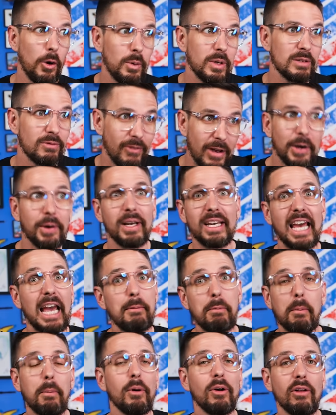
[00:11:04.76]
who is very
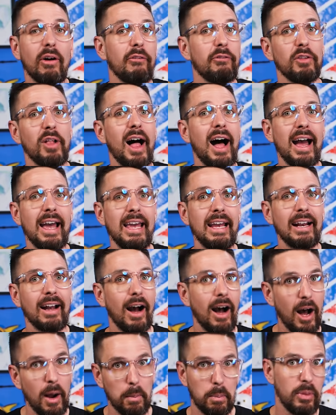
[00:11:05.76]
capable of flying
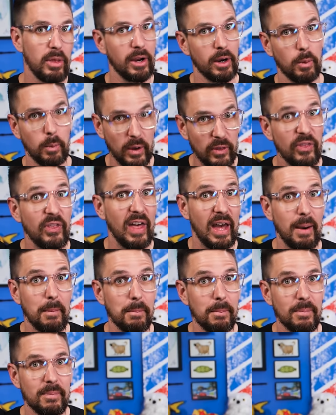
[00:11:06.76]
up there with them?